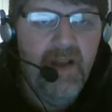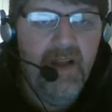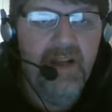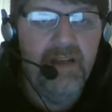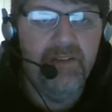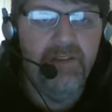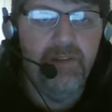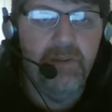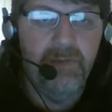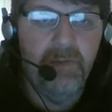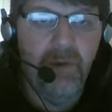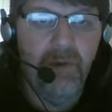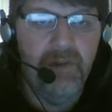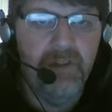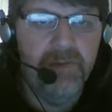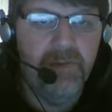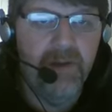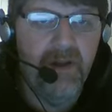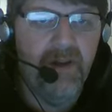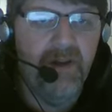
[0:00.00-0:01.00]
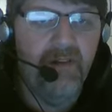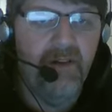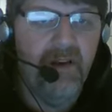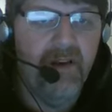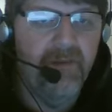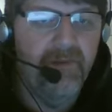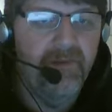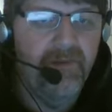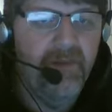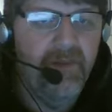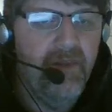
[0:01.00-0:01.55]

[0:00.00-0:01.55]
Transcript: It's through Poets Playground.